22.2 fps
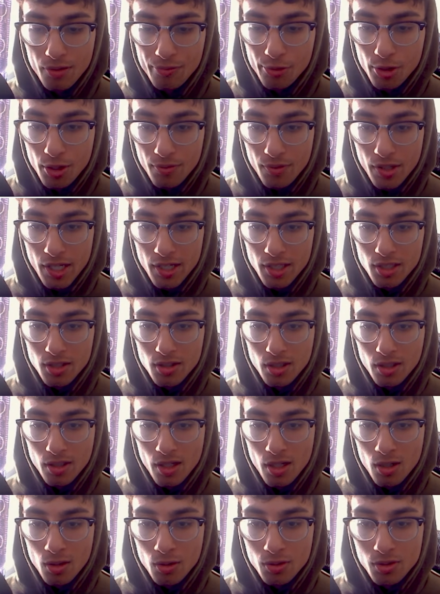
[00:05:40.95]
If you have
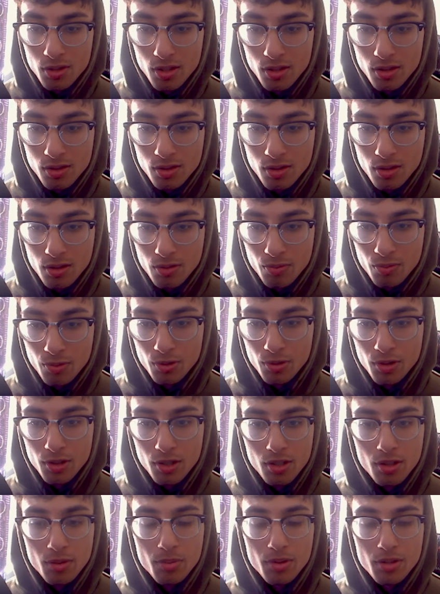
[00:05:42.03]
anything else, it's really
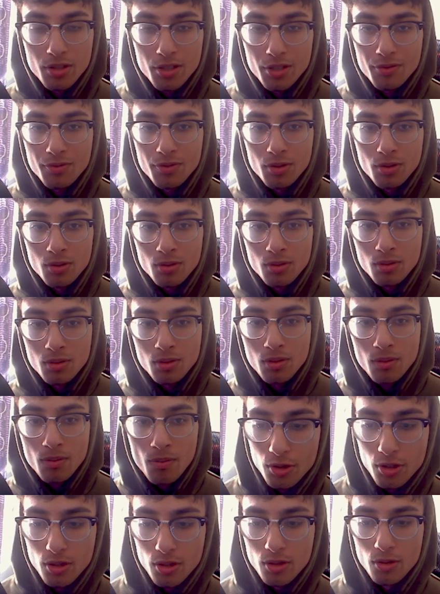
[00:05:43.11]
going to be difficult.
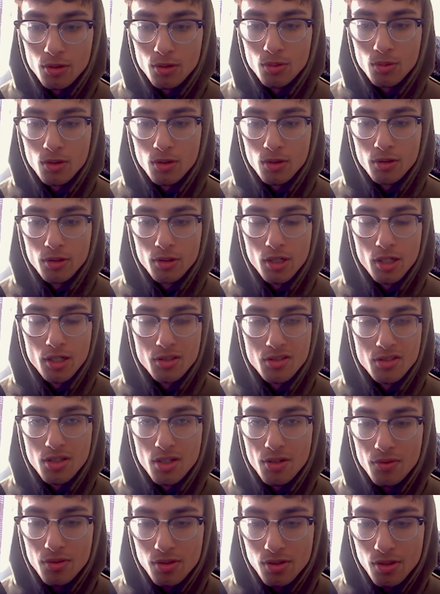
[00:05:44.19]
Plunging underwater, I just
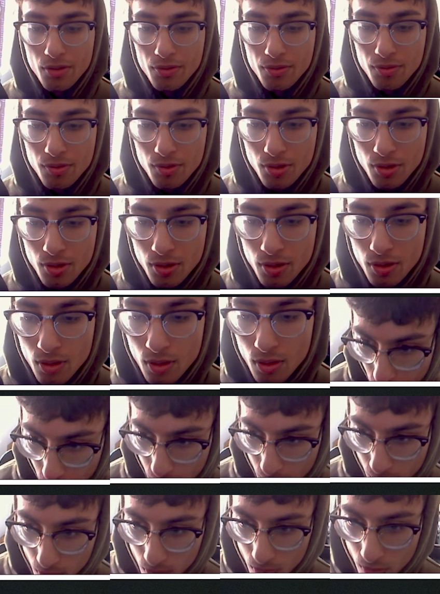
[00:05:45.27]
have this at free.
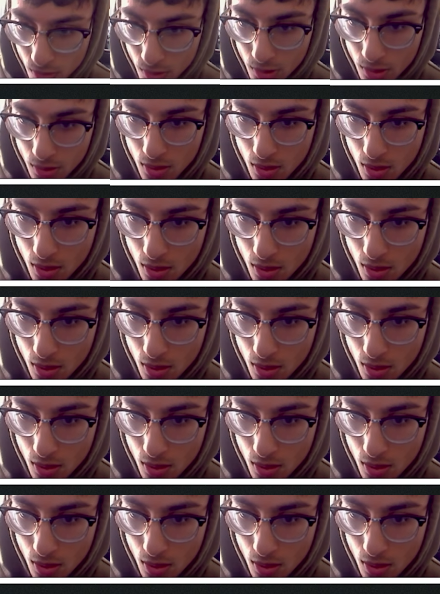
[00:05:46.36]
Plane only,